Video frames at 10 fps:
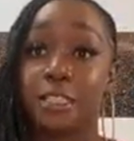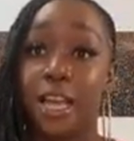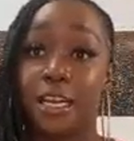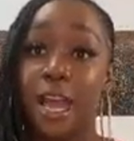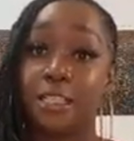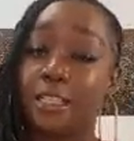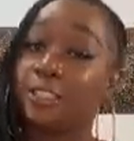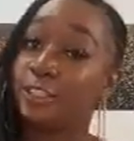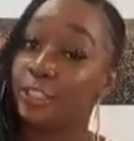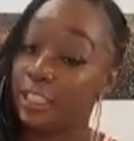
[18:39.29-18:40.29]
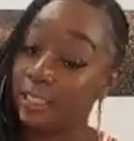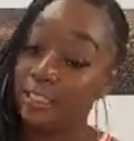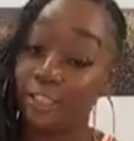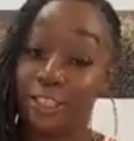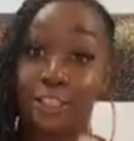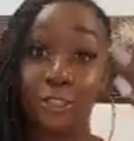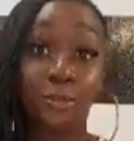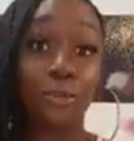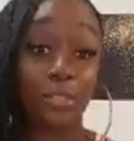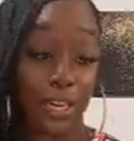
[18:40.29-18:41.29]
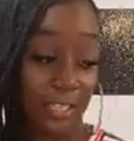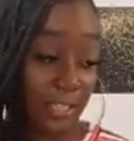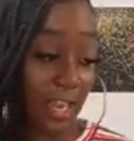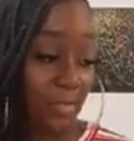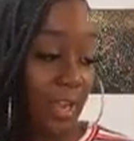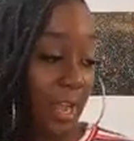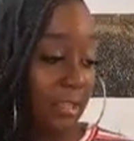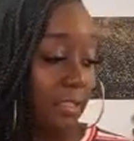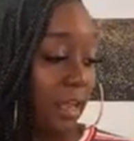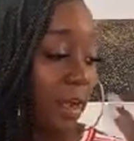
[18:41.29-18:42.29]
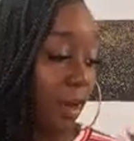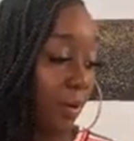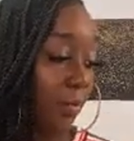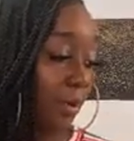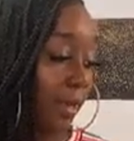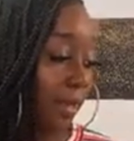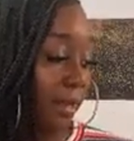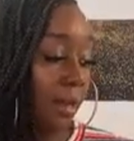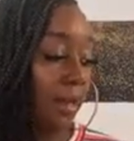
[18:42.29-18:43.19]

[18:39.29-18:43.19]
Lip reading: kind of got the good jewels that I just gave you guys on